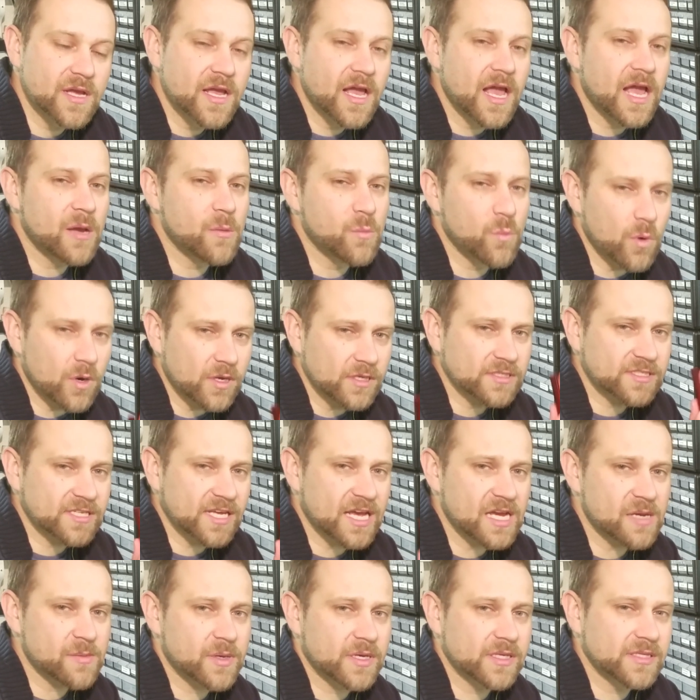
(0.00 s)
And one
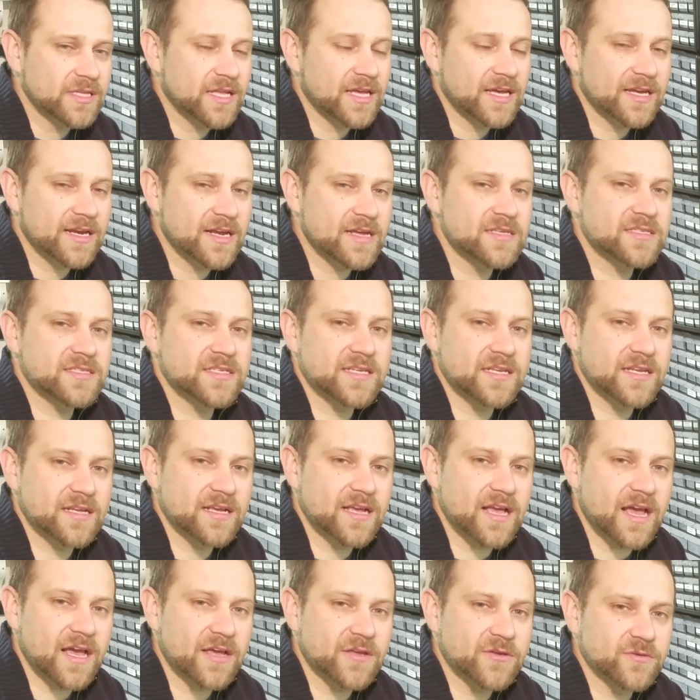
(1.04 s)
time online I seen a
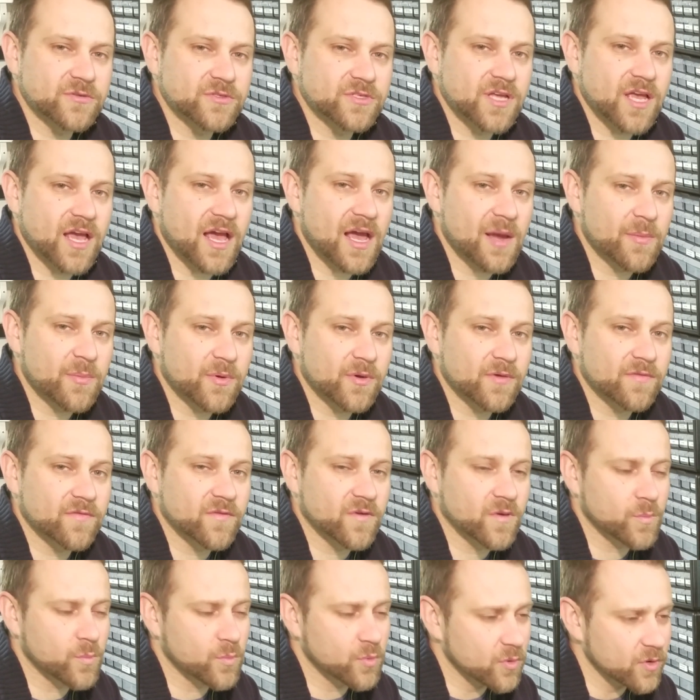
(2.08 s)
guy use copper for
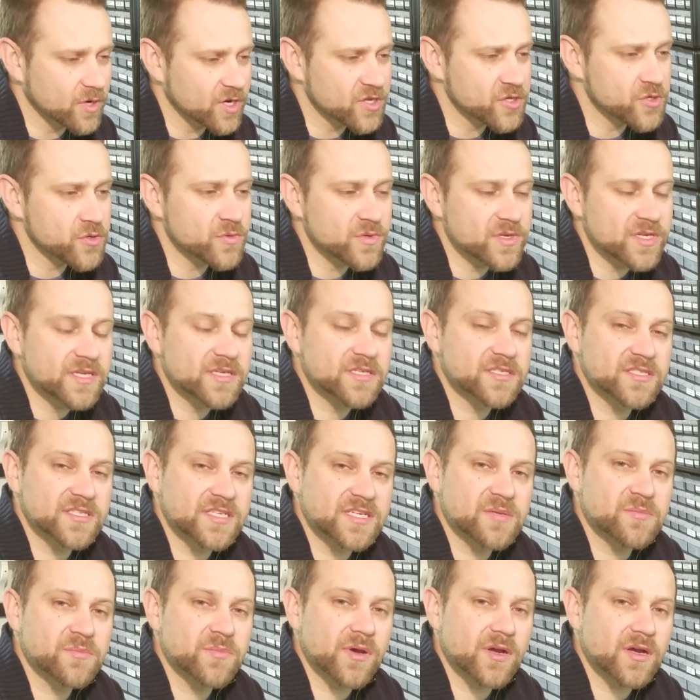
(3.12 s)
a pretty unique
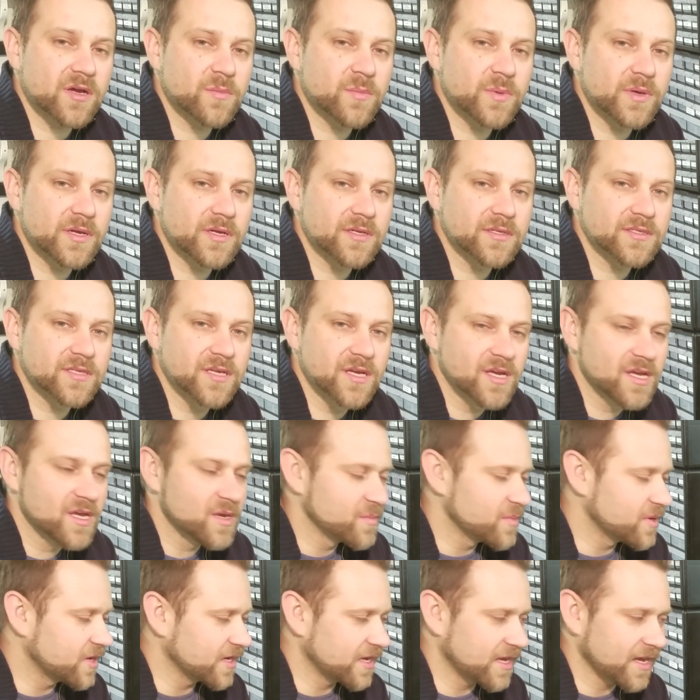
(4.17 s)
steampunk build,
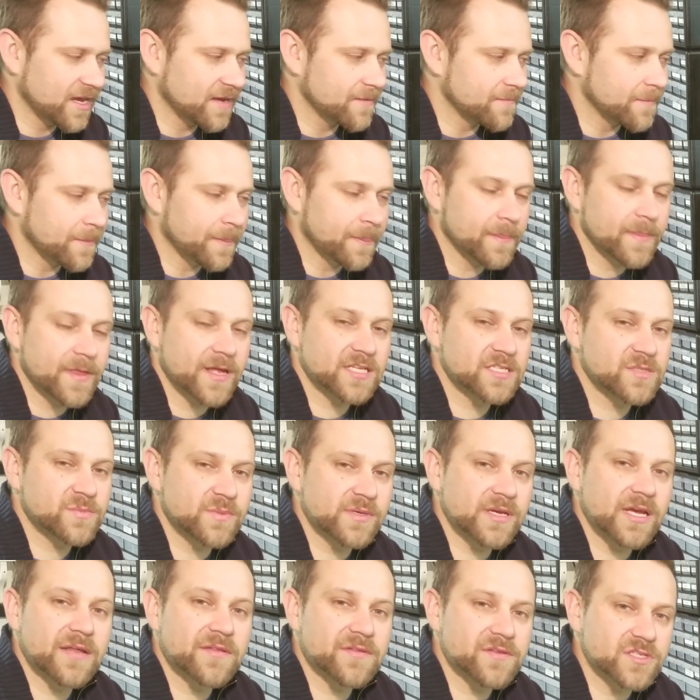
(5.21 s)
but again, that's
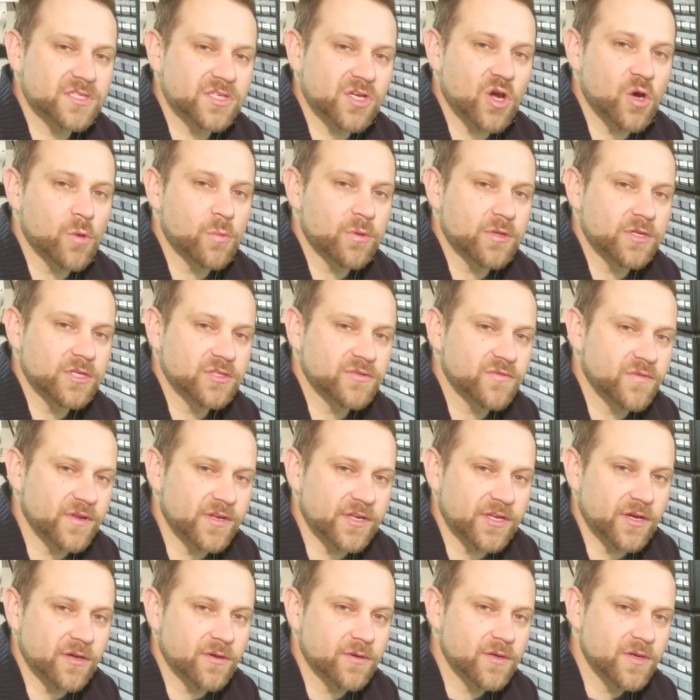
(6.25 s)
beyond the scope of this
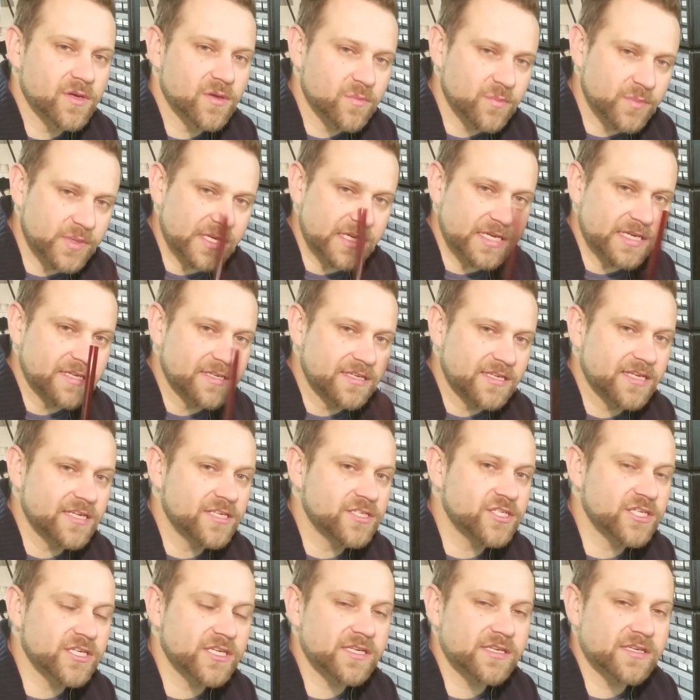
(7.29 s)
video.
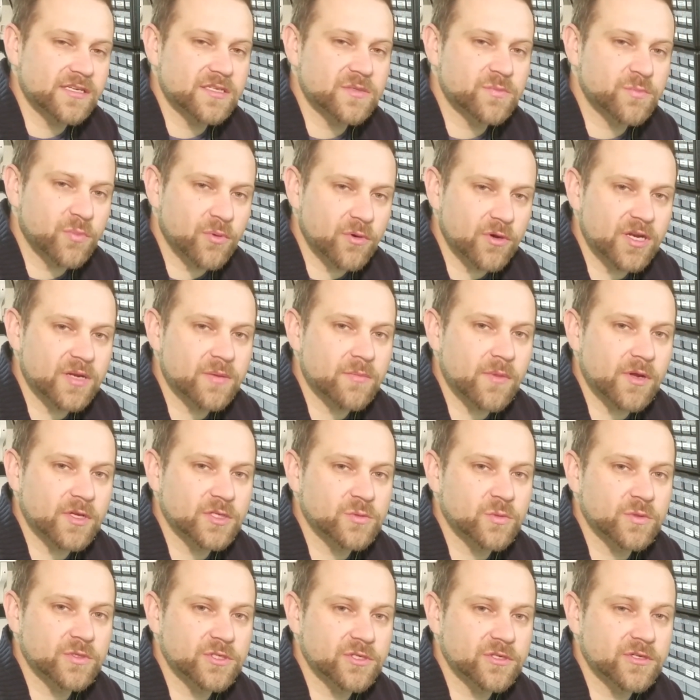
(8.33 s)
PETG is pretty much
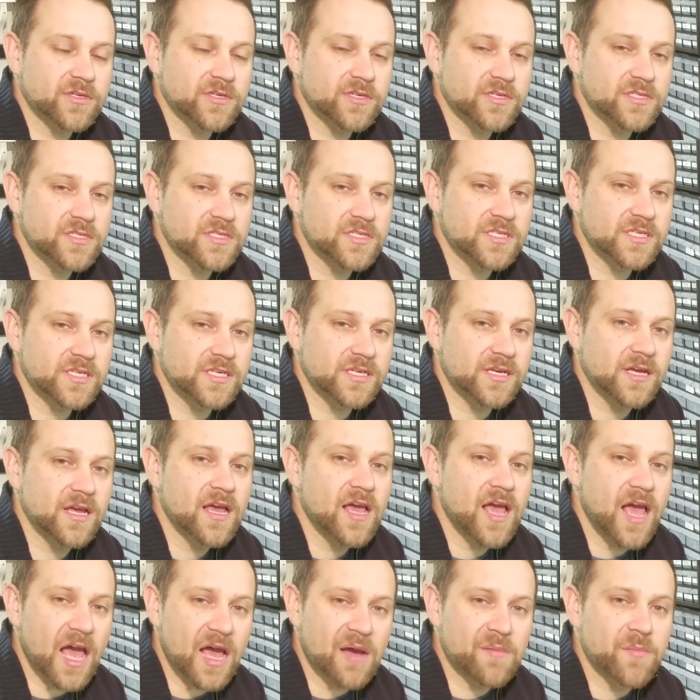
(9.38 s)
what you're going to see
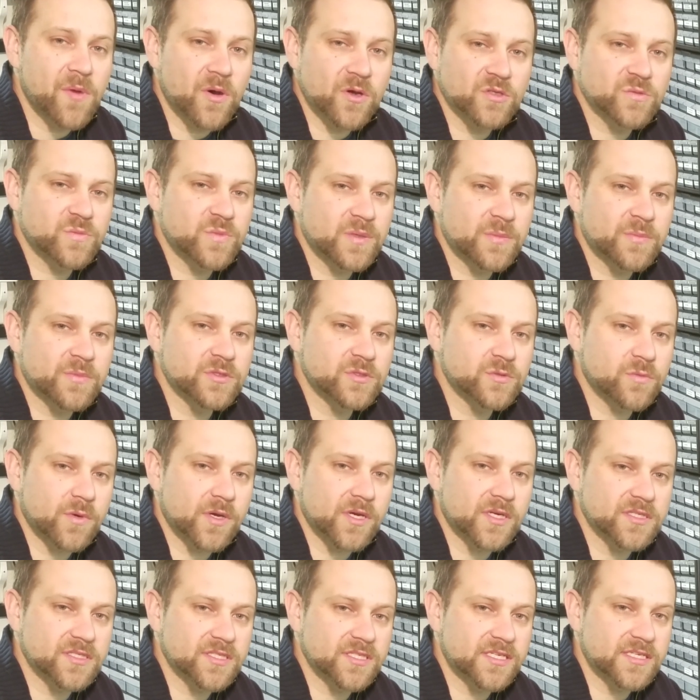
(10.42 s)
on most people's
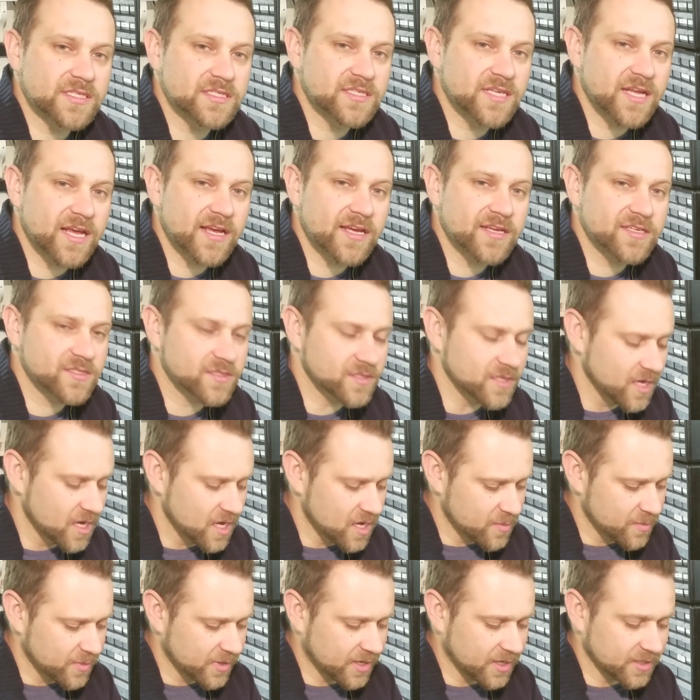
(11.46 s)
rigs these days
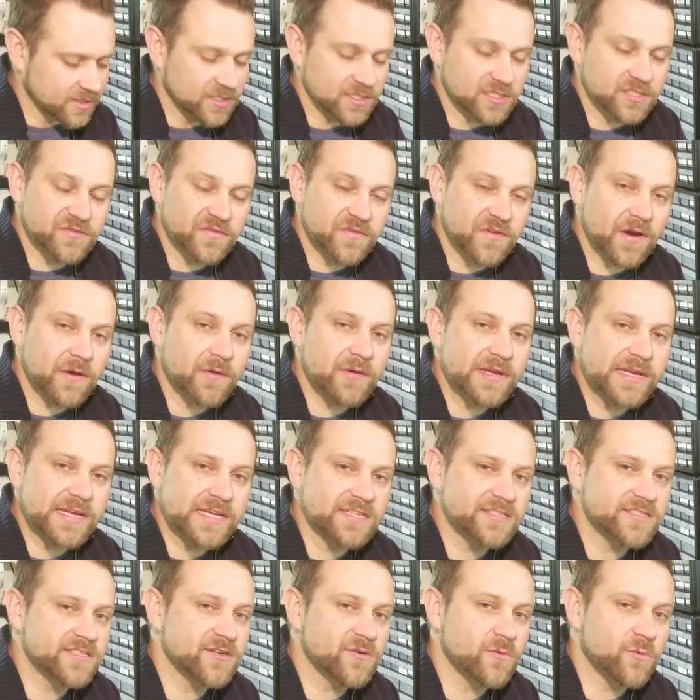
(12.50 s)
because it's very
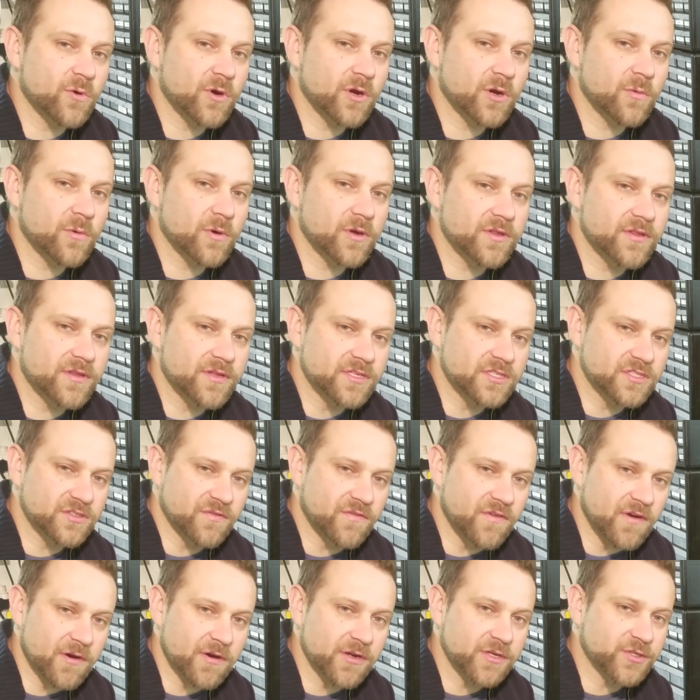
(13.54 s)
easy to work with, it's
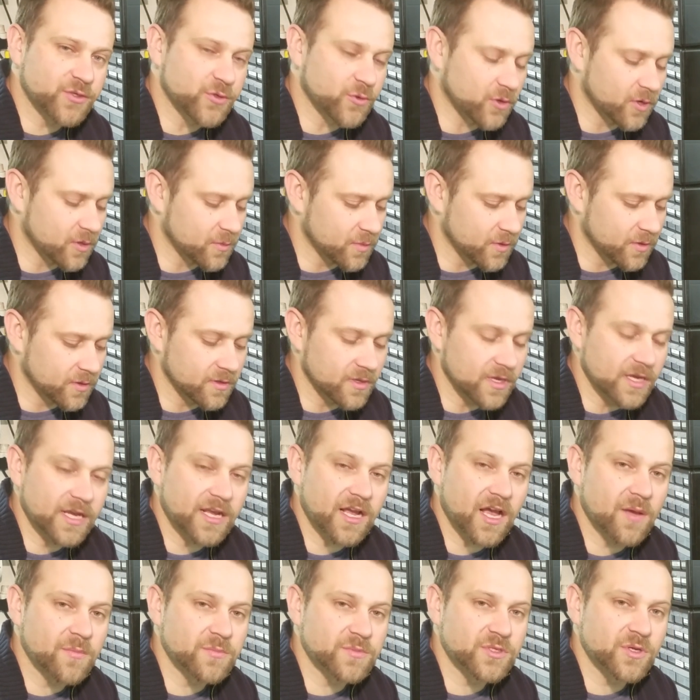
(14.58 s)
very durable, it
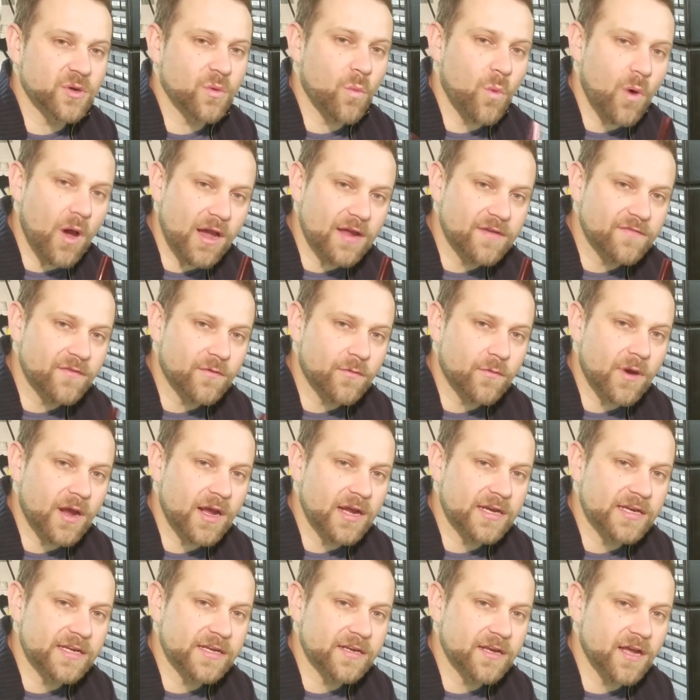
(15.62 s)
comes in a wide
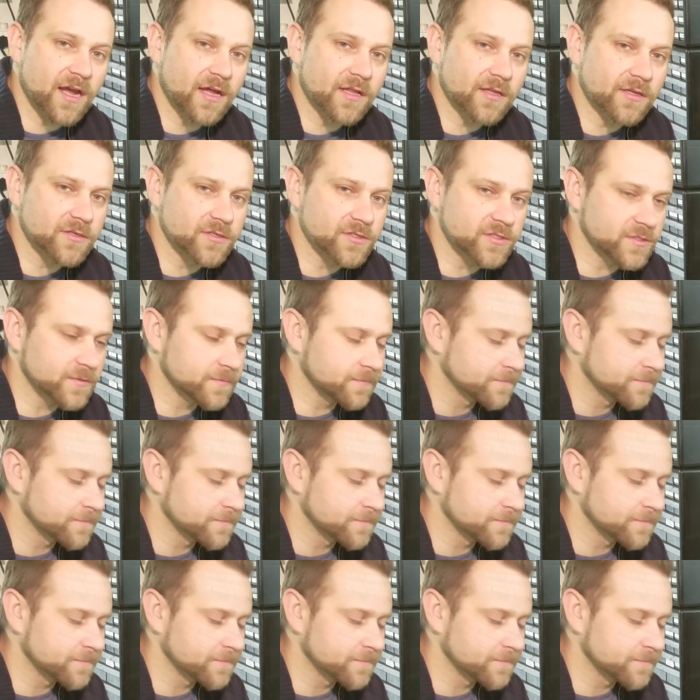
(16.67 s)
variety of colors.